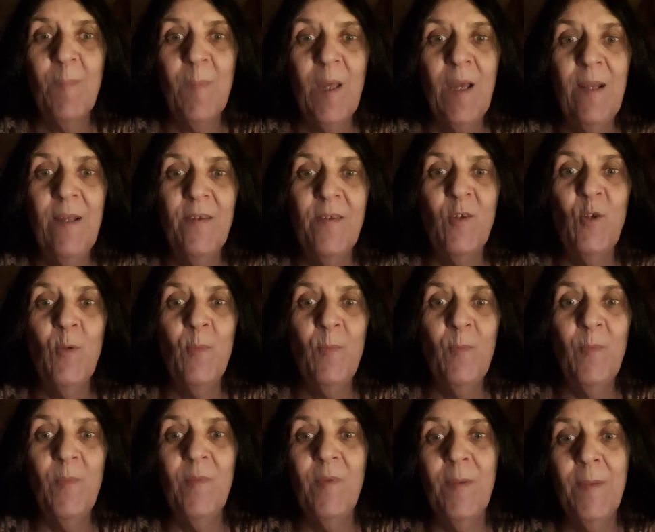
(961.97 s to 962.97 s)
Unless you're
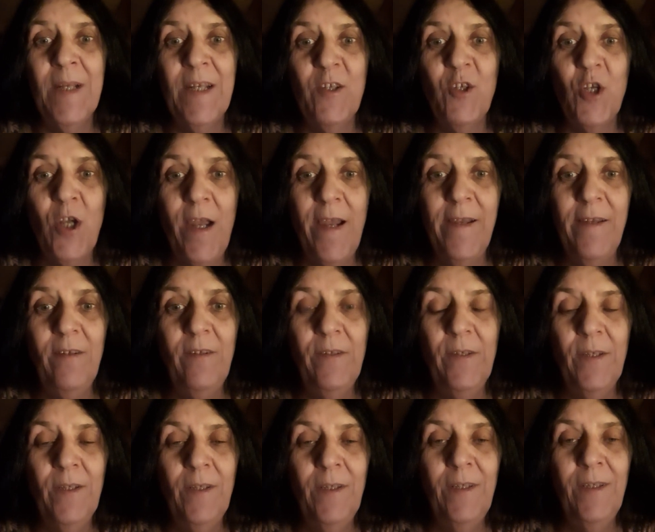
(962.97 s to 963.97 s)
my child
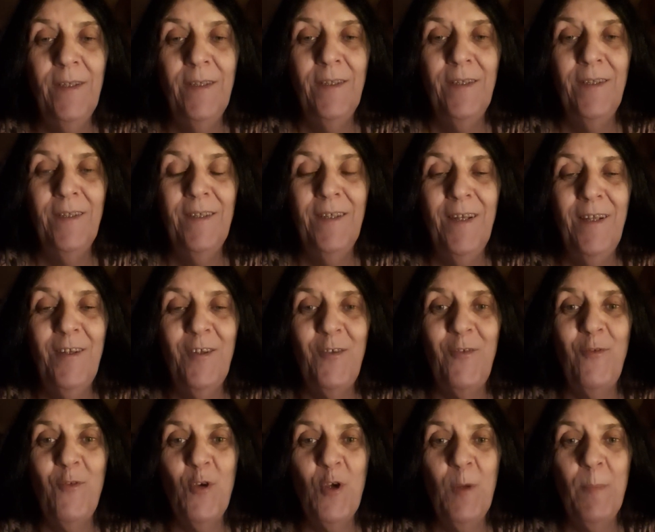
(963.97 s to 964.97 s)
and it's
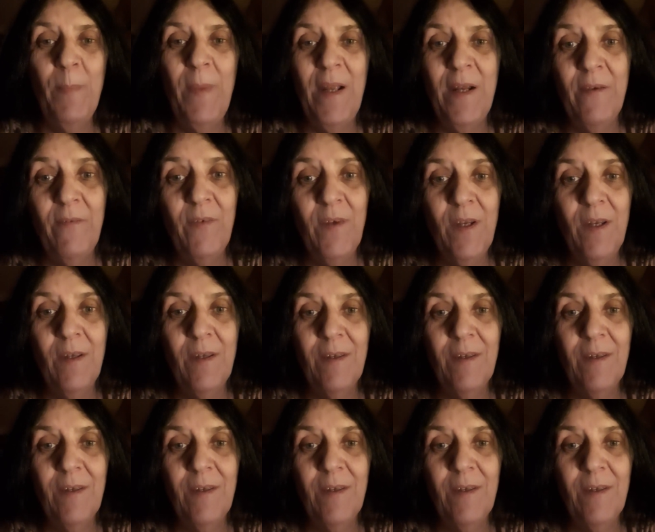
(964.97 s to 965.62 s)
for your benefit.